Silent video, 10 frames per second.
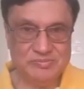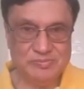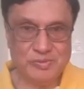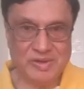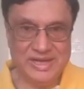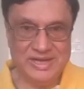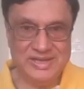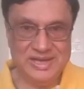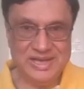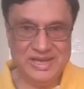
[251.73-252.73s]

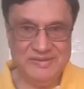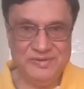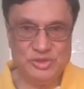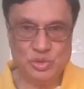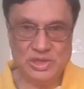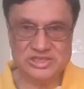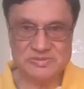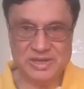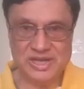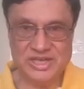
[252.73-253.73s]
providing a visual
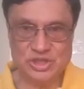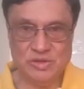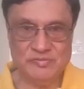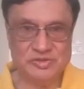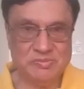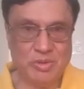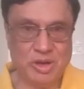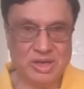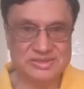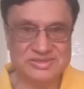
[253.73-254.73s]
explanation of the
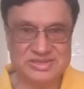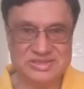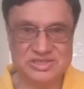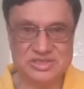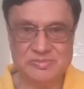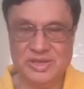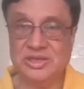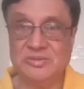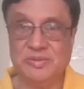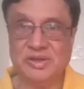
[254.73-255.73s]
model's
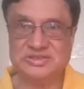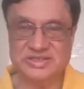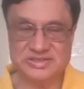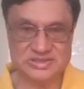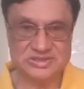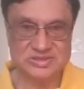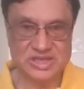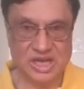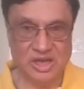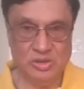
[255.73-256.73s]
decision-making process.
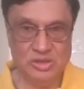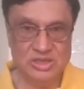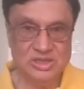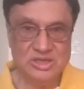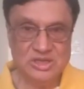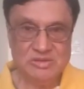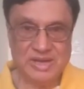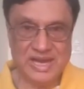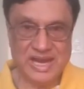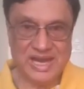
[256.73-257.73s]
How?
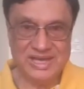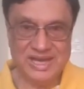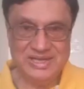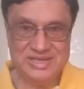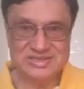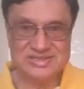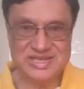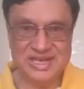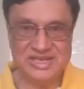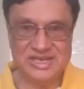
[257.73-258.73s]
By highlighting the
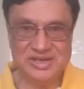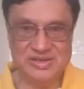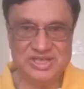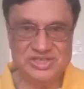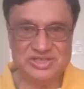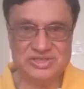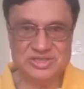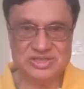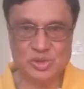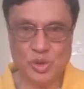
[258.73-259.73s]
salient
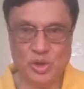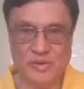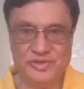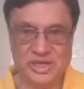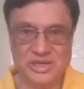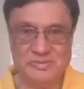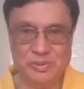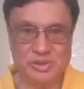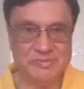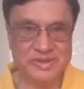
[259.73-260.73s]
regions of the
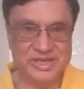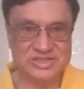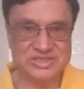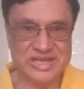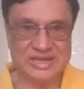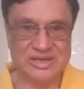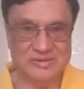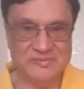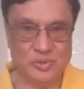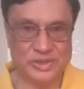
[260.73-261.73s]
input image that
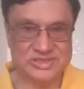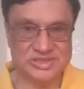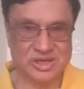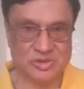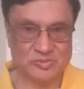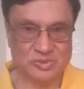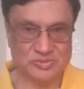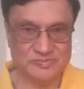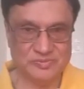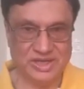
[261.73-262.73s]
influence the output,
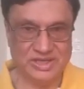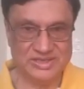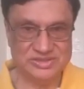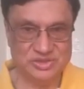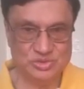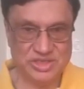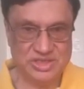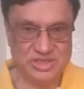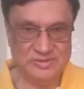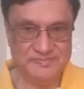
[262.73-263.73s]
right? As you
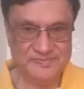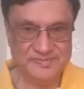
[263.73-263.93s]
see here.